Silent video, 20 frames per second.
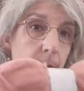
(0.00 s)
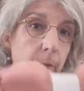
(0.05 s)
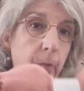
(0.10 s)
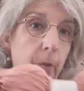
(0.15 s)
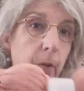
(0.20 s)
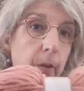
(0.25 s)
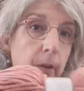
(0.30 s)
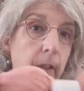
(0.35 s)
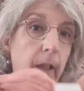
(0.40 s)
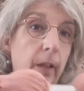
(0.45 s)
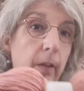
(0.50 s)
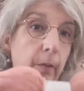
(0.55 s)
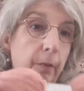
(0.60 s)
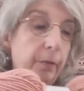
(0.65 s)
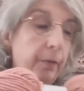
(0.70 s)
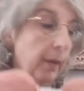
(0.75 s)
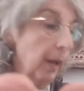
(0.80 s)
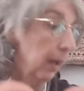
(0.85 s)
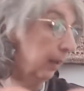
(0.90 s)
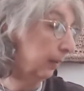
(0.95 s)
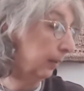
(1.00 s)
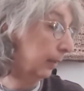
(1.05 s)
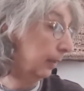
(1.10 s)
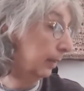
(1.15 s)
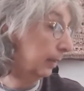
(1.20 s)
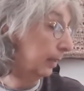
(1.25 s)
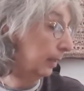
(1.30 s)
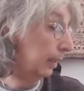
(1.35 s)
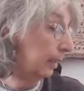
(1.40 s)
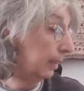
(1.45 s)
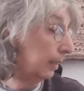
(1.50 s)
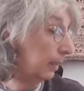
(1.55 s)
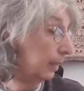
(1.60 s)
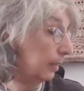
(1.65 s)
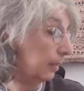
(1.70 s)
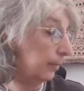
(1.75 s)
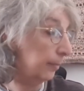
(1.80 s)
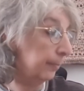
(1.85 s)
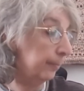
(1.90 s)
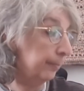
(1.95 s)
what kind of yarn this
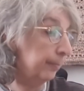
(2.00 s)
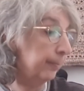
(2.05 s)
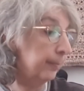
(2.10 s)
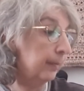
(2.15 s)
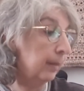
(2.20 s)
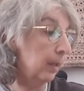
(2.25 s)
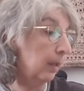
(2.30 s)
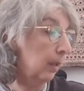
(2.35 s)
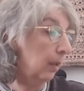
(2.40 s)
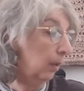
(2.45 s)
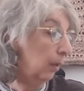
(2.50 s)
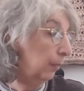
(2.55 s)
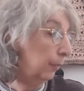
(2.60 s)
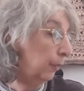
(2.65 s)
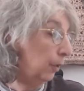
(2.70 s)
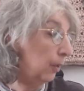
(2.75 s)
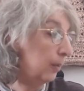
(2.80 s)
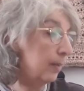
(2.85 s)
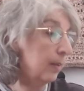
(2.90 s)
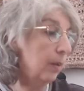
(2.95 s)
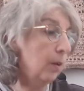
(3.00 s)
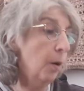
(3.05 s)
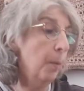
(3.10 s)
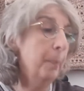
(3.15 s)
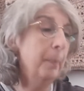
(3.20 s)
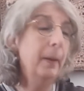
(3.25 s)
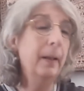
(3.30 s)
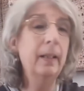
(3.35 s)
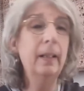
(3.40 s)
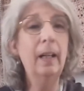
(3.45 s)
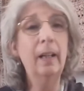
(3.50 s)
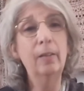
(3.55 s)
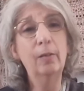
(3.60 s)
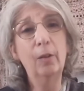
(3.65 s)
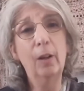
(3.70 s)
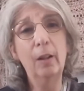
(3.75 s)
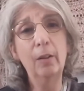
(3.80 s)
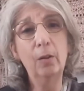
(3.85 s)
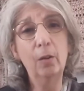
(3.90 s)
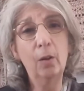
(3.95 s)
is. Of course, the company, I
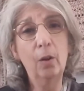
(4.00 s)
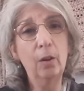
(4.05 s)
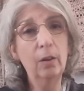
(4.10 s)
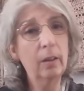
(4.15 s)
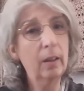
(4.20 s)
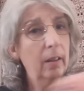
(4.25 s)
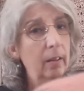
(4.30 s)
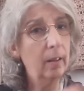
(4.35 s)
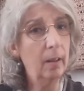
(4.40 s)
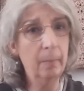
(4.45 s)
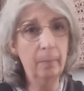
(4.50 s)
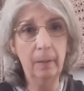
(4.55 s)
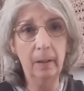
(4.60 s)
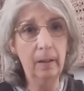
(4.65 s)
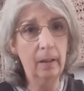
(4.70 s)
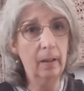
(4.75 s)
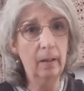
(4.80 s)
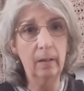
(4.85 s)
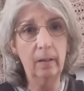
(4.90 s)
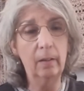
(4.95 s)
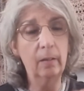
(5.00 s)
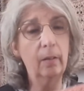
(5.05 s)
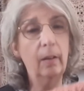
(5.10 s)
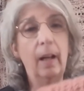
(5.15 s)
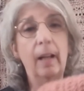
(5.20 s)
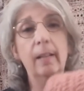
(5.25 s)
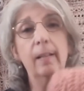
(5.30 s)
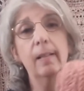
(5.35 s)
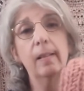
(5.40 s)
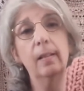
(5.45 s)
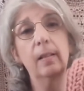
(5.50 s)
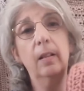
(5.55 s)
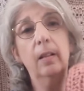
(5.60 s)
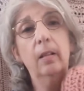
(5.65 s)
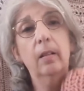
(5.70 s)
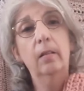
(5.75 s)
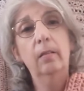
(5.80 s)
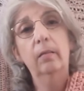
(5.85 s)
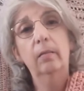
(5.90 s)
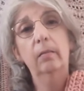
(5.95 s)
tried to contact them, but they didn't
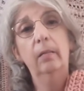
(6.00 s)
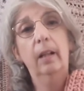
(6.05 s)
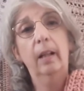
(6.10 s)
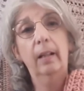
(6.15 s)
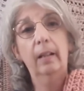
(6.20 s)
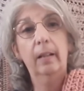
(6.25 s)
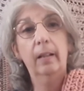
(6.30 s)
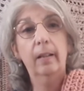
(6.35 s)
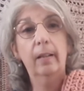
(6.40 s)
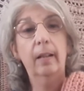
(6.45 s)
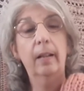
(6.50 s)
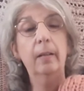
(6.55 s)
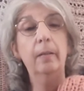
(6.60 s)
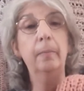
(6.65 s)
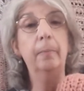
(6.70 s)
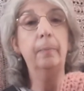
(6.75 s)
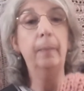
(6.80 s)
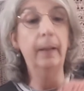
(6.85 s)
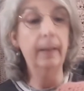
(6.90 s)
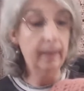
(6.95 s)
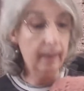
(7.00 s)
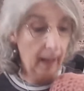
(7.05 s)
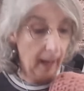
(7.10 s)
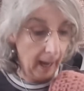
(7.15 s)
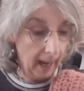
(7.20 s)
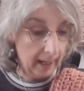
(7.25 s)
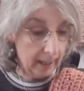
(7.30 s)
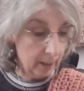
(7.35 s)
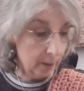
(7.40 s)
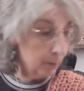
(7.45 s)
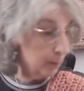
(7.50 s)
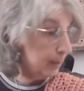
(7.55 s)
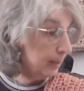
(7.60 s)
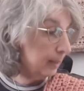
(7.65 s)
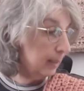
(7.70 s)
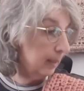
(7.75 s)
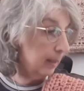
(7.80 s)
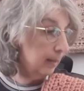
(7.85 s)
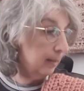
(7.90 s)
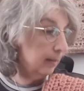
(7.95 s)
answer anything. But I
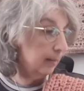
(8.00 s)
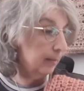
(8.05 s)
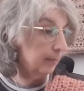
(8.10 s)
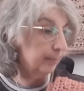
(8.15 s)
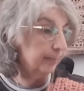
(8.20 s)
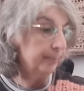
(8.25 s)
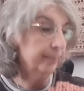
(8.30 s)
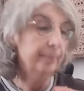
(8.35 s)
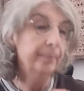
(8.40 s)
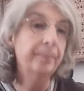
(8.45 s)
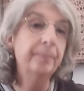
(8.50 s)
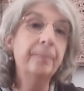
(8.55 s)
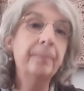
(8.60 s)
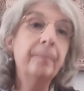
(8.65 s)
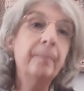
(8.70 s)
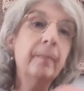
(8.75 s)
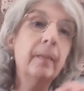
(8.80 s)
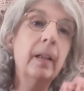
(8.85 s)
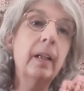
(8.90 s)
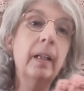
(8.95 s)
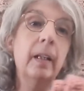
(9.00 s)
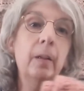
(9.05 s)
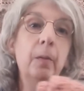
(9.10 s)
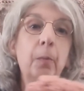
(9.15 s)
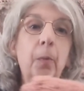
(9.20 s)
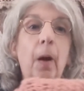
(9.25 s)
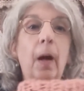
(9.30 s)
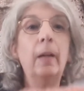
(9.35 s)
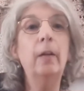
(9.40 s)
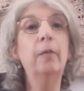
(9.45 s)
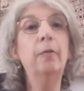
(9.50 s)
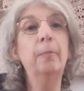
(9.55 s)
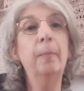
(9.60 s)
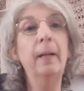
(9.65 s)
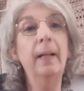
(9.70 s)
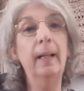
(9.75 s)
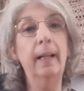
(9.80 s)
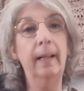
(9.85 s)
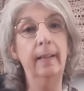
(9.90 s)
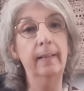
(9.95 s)
used it in one of
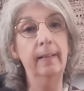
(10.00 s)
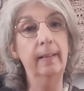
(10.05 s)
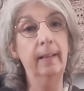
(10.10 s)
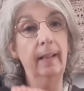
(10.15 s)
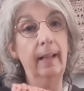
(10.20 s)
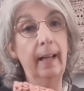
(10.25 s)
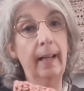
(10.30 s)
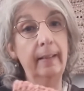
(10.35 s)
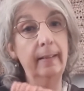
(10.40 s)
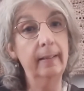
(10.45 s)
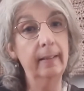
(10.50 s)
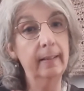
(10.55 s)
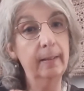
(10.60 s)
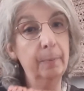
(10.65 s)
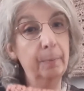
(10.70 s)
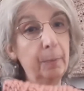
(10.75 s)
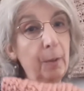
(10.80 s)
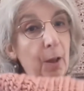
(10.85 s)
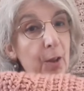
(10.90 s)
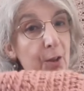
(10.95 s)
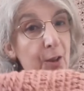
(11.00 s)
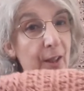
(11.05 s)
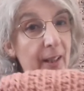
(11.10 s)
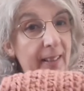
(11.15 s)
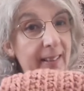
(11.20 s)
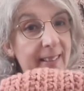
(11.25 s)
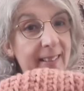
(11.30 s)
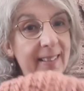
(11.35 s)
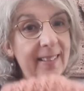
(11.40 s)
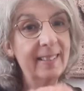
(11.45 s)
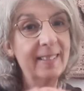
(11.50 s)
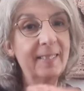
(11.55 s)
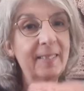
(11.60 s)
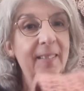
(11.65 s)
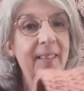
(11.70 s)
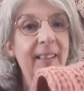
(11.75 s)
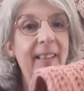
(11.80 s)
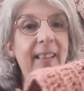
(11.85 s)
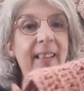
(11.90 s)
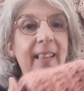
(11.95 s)
my latest projects.
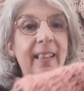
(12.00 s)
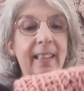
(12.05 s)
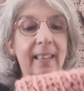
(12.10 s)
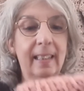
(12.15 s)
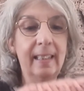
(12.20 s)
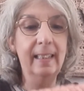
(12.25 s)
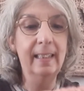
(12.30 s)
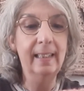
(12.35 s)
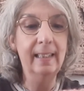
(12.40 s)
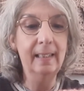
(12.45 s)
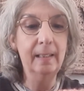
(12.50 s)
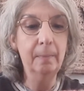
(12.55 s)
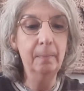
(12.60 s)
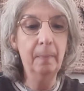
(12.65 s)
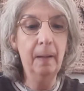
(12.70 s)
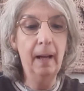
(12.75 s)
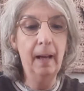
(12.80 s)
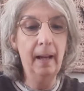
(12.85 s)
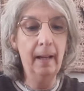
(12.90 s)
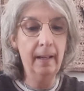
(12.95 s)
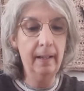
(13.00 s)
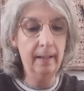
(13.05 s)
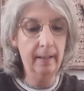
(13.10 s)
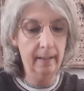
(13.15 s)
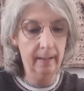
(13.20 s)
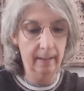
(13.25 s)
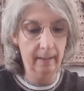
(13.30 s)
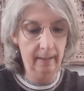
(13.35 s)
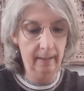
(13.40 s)
This is my,